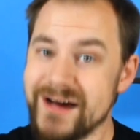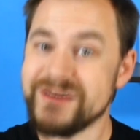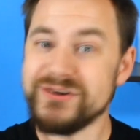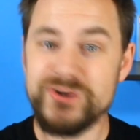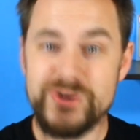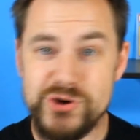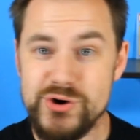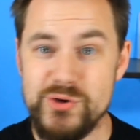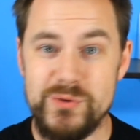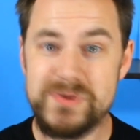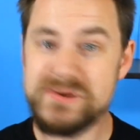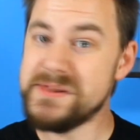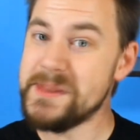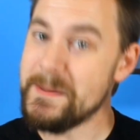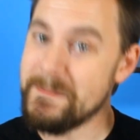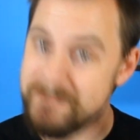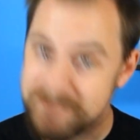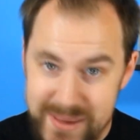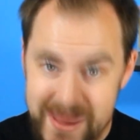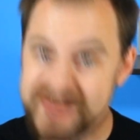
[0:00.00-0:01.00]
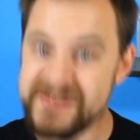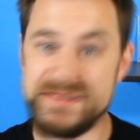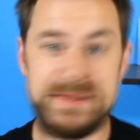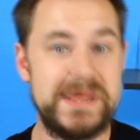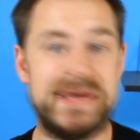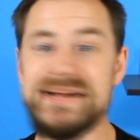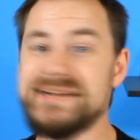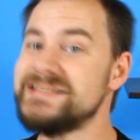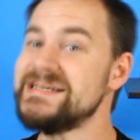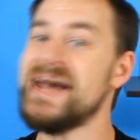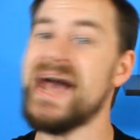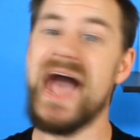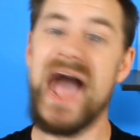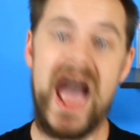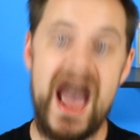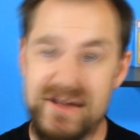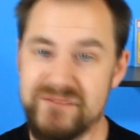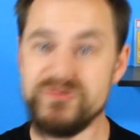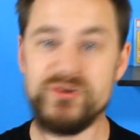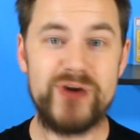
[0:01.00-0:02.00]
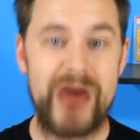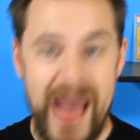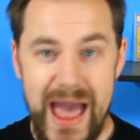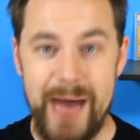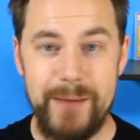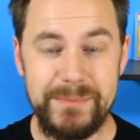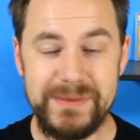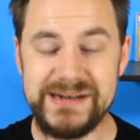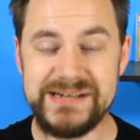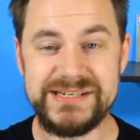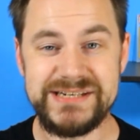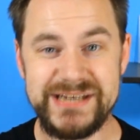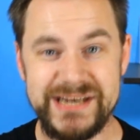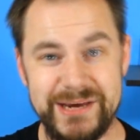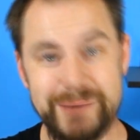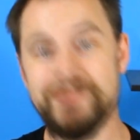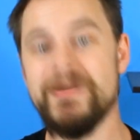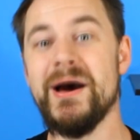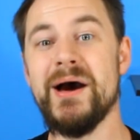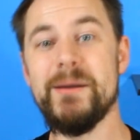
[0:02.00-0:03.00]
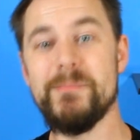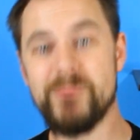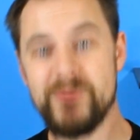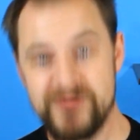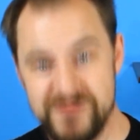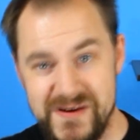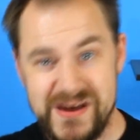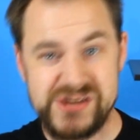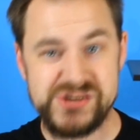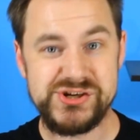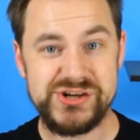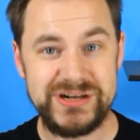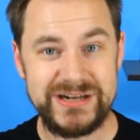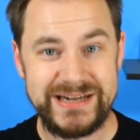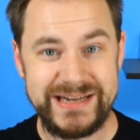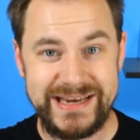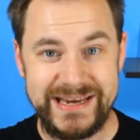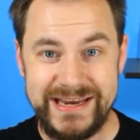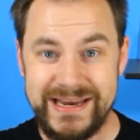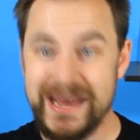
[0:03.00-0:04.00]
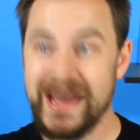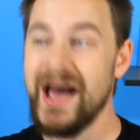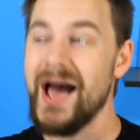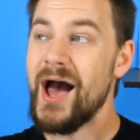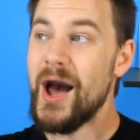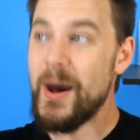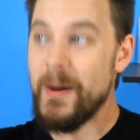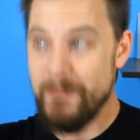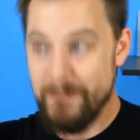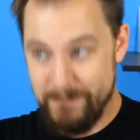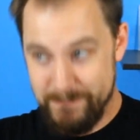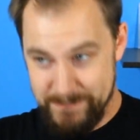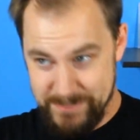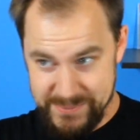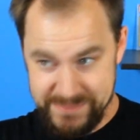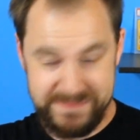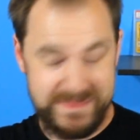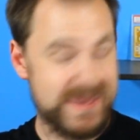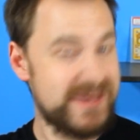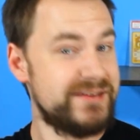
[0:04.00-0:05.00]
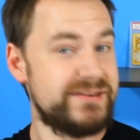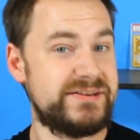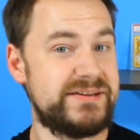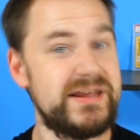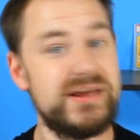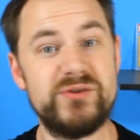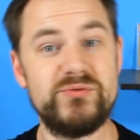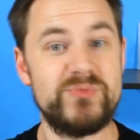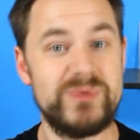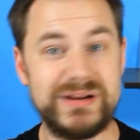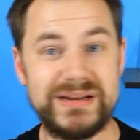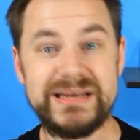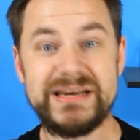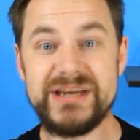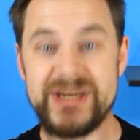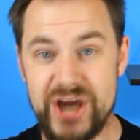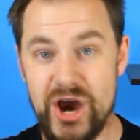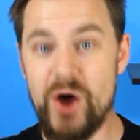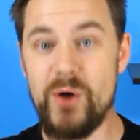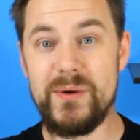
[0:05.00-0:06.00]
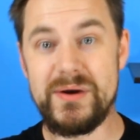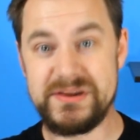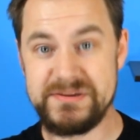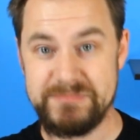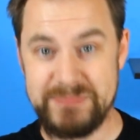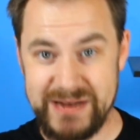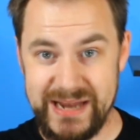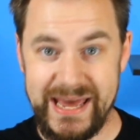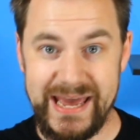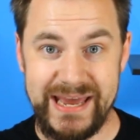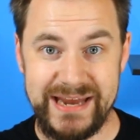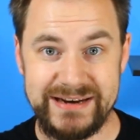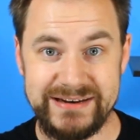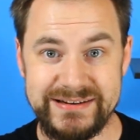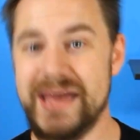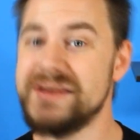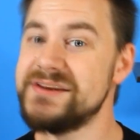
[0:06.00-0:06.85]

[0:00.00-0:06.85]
Doctor Who was the best thing to ever happen to him professionally, but things didn't really go as planned.